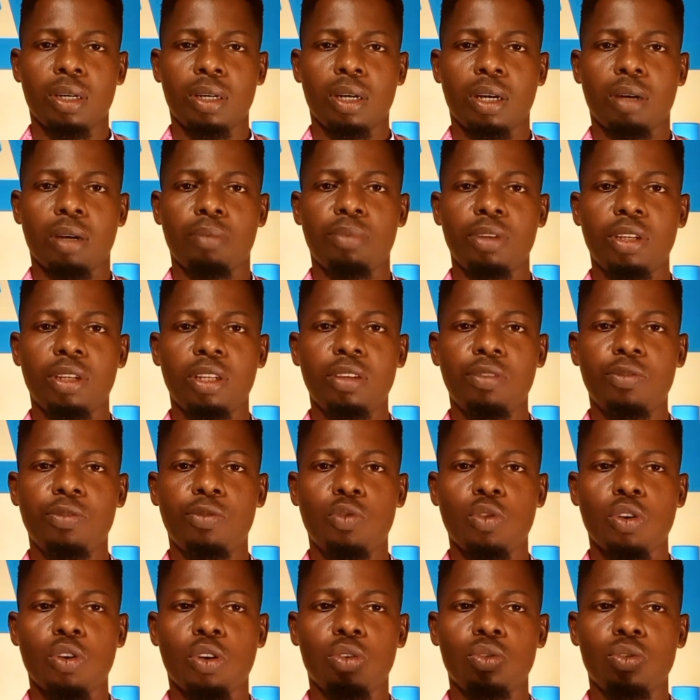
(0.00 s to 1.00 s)
I believe
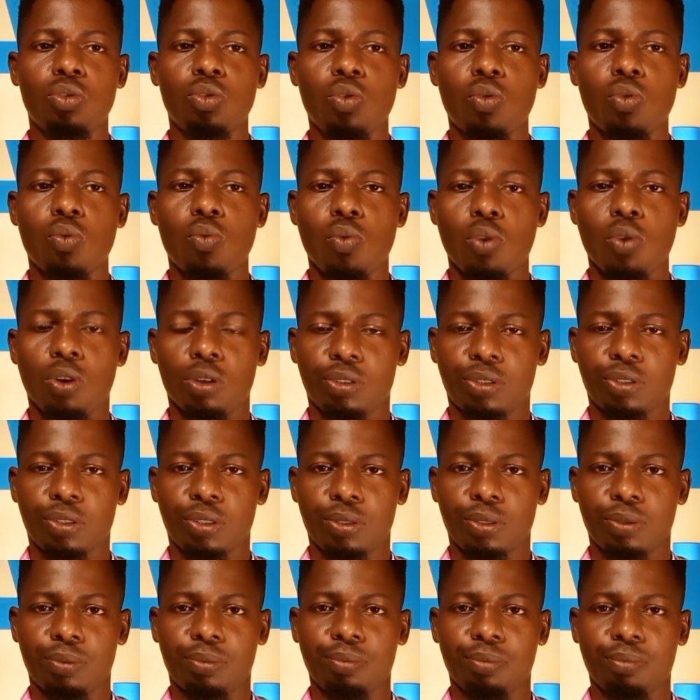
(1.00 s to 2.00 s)
we all know
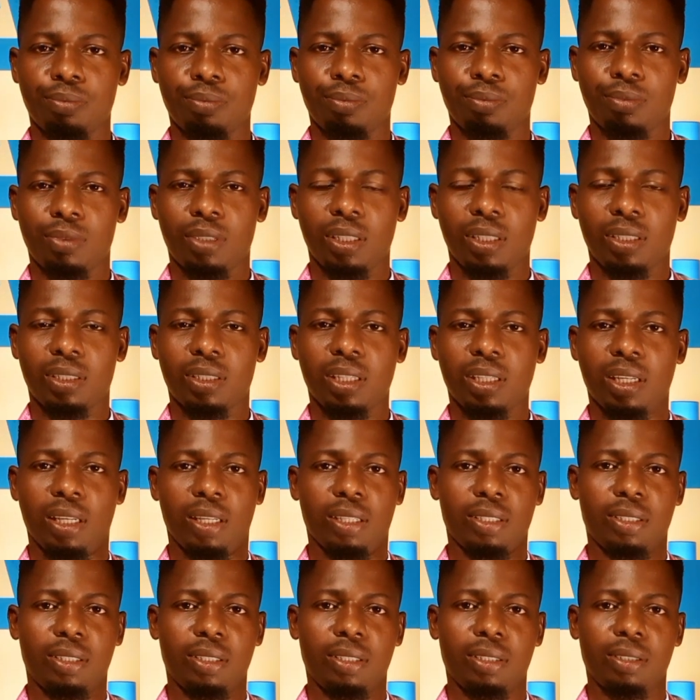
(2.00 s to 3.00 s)
what this
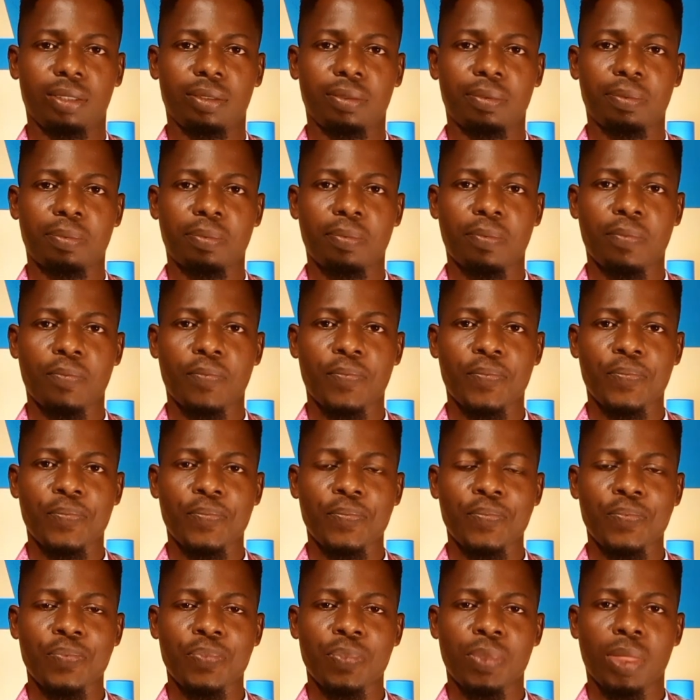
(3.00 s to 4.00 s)
is.
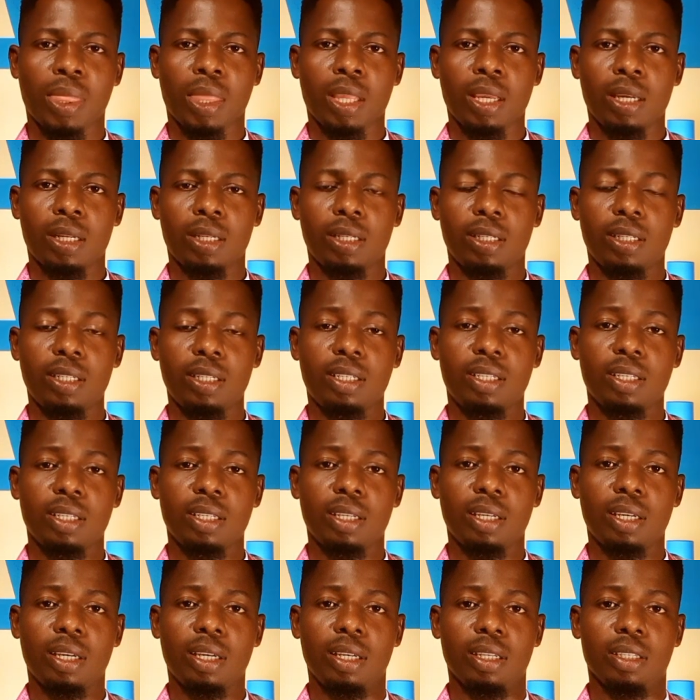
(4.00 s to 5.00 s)
This
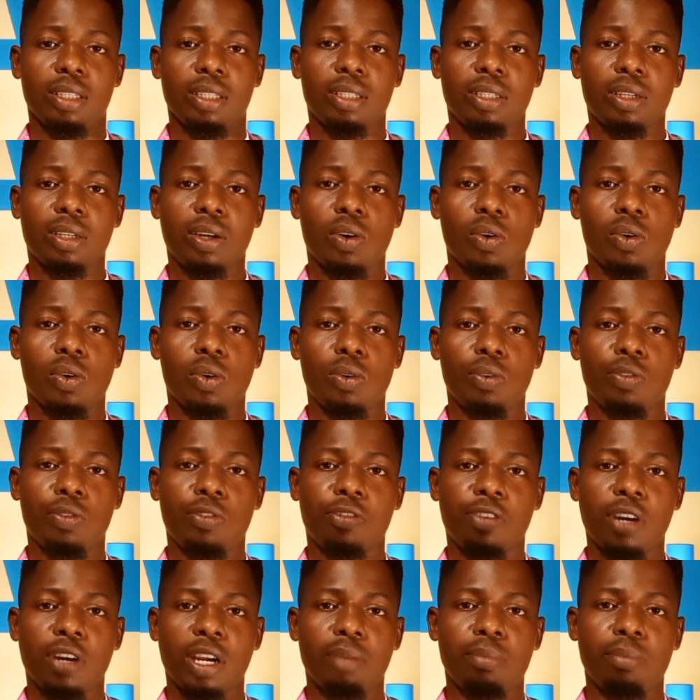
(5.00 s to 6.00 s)
is called
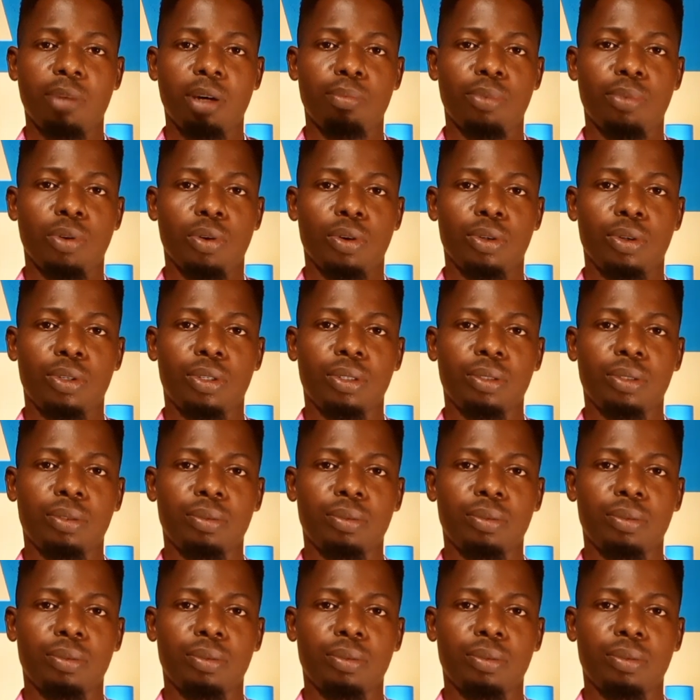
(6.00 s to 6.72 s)
fiberboard.